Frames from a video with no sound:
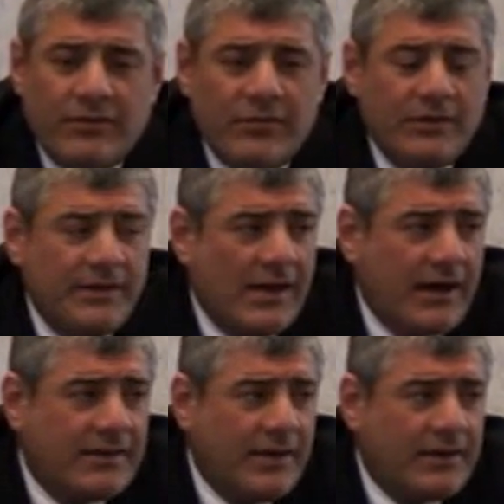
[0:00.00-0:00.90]
So the
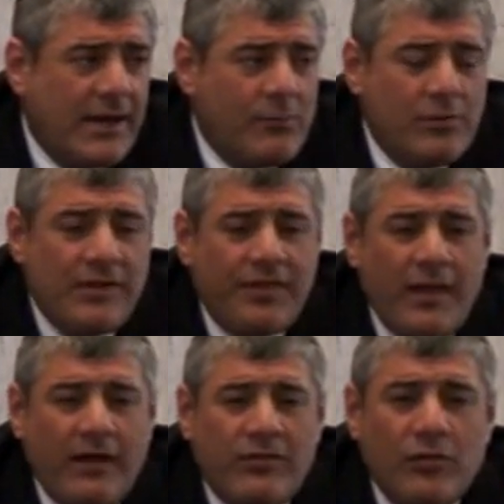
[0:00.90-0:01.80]
doctor came with a
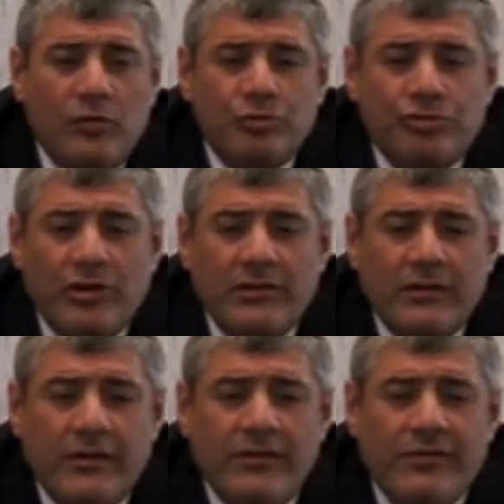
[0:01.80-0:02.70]
third solution.
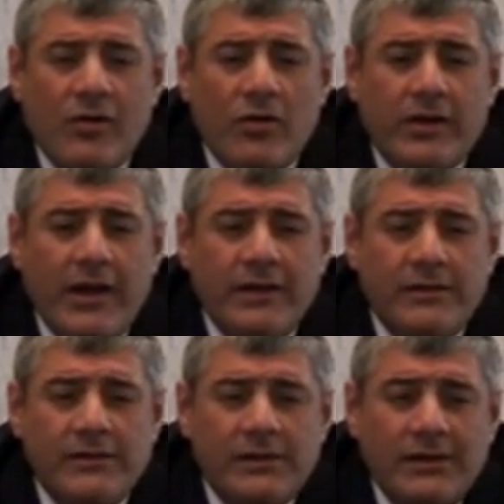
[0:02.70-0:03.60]
He said, okay,
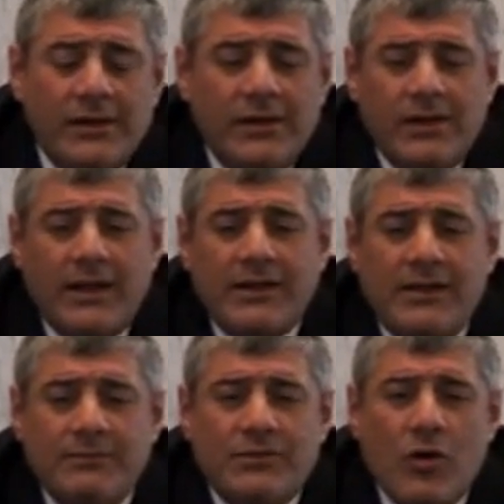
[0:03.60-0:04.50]

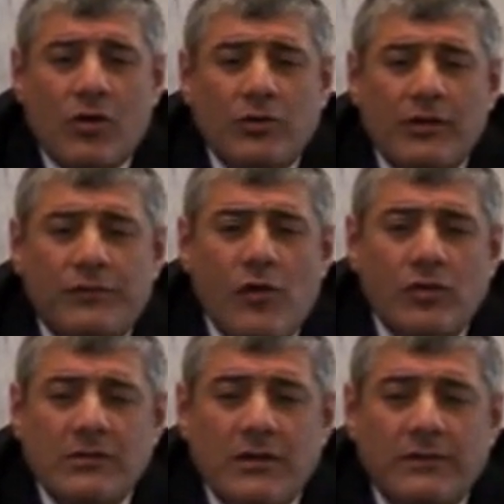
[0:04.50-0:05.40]
let them talk on the
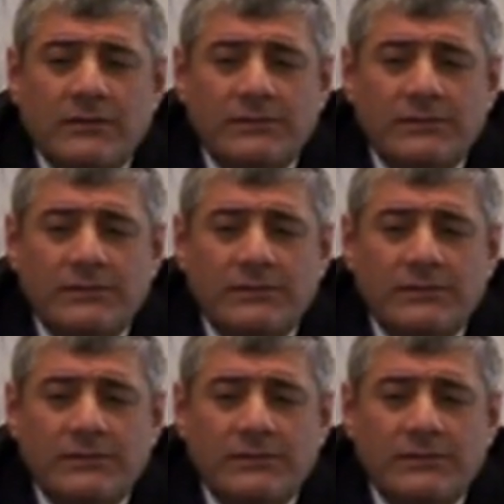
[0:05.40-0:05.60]
phone.